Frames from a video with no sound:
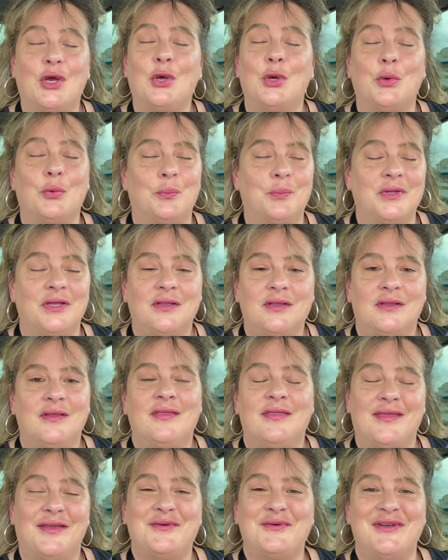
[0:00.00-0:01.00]
hope
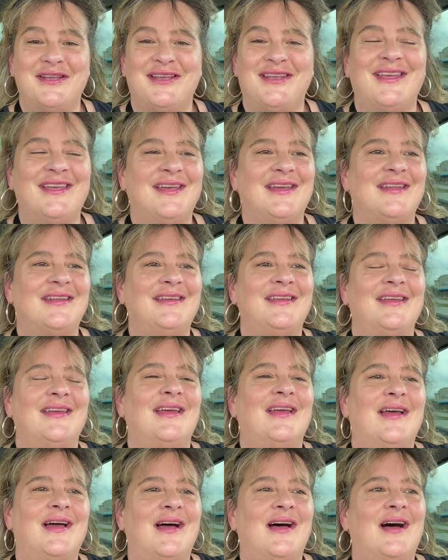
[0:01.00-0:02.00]
that we can
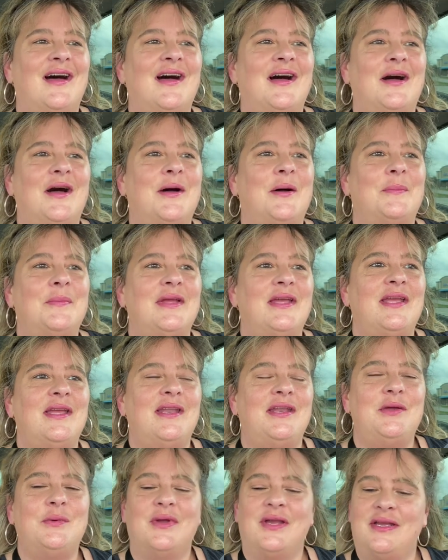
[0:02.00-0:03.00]
um
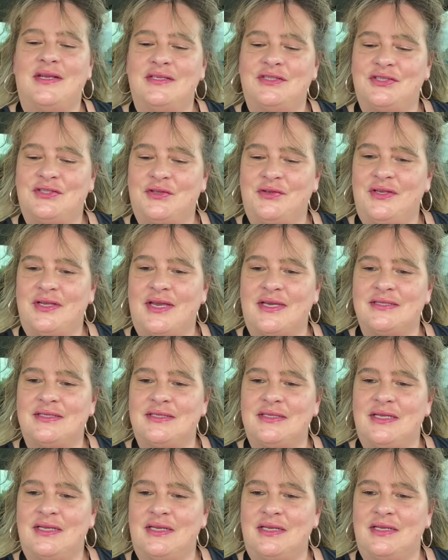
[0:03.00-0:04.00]
anyway so yes
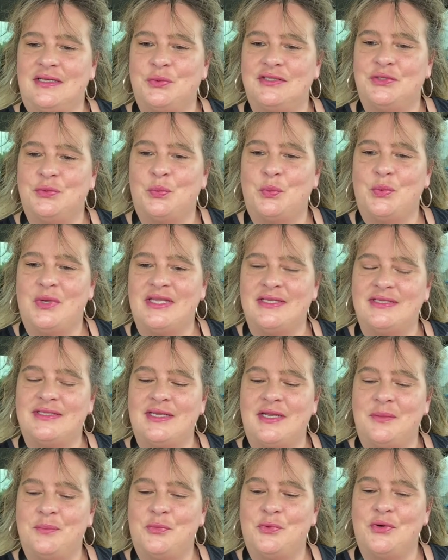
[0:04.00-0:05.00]
it is
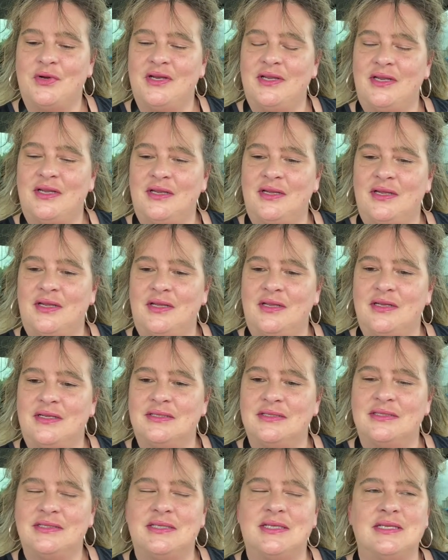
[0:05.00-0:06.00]
wednesday morning it
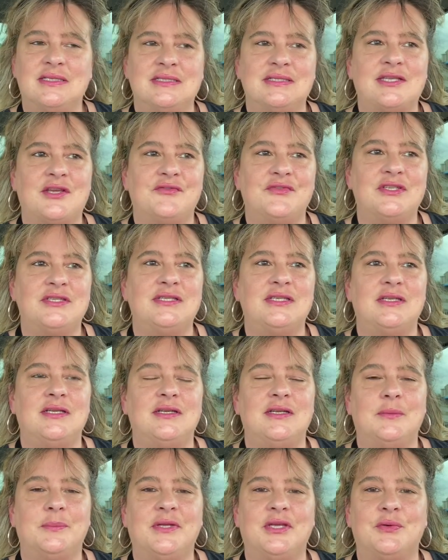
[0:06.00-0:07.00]
is 10
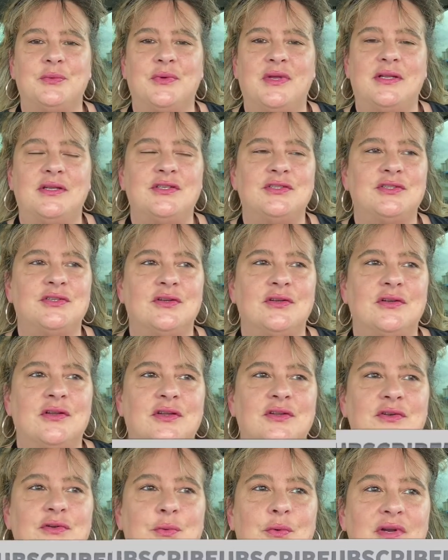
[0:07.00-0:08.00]
17 i'm getting ready to turn
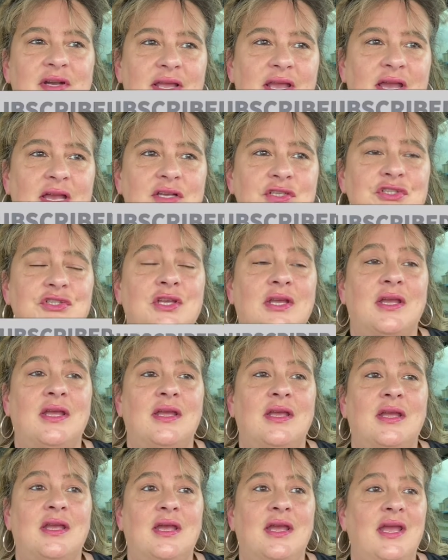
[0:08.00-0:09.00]
on doordash
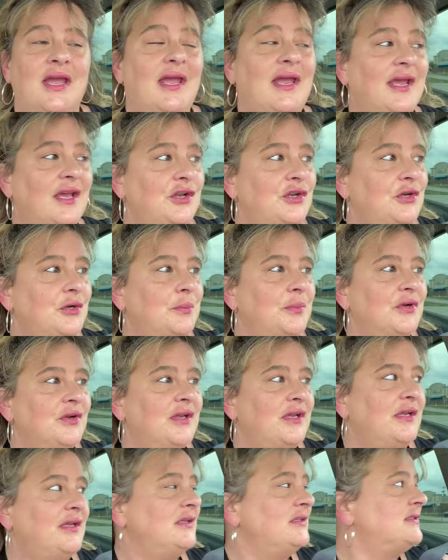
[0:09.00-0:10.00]
and uber
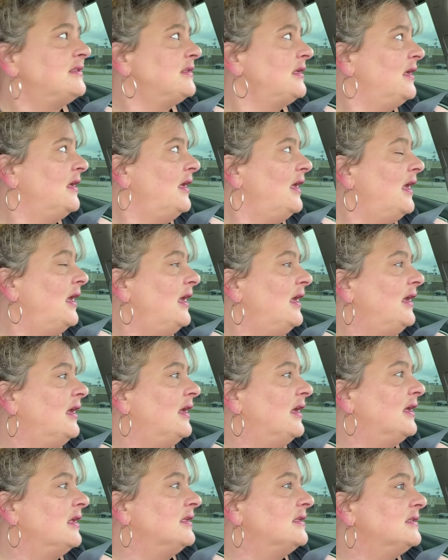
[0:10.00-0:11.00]
eats
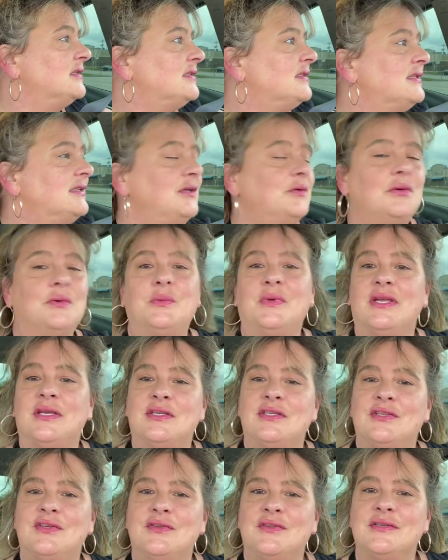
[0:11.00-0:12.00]
and see what we
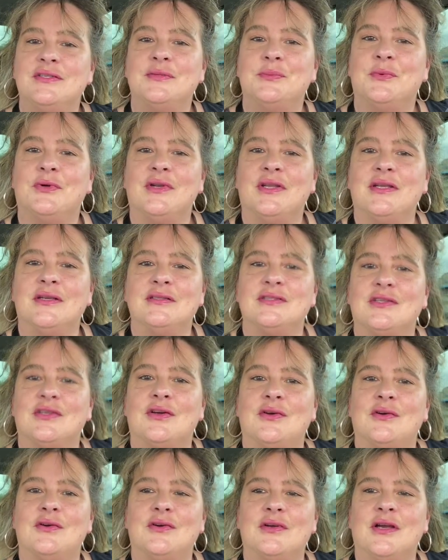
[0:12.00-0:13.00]
can do this morning
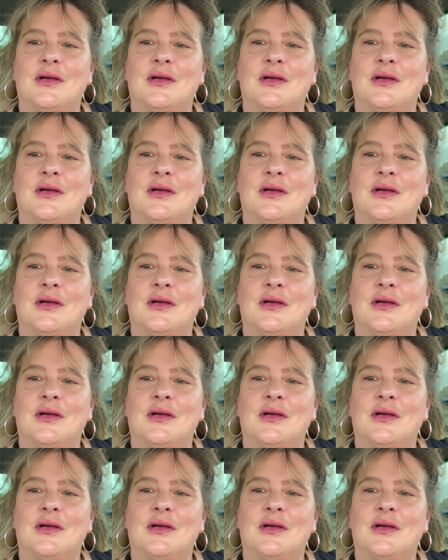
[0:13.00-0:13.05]
so